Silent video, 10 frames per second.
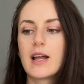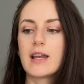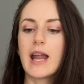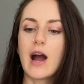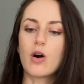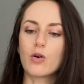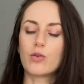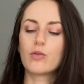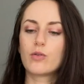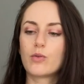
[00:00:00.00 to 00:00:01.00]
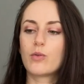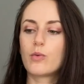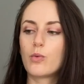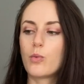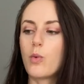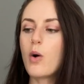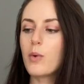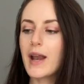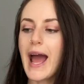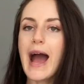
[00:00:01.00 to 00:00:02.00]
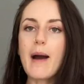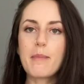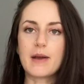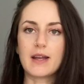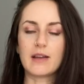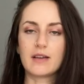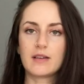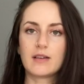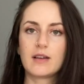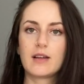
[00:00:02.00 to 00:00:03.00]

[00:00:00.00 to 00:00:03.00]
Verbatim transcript: Now, what would happen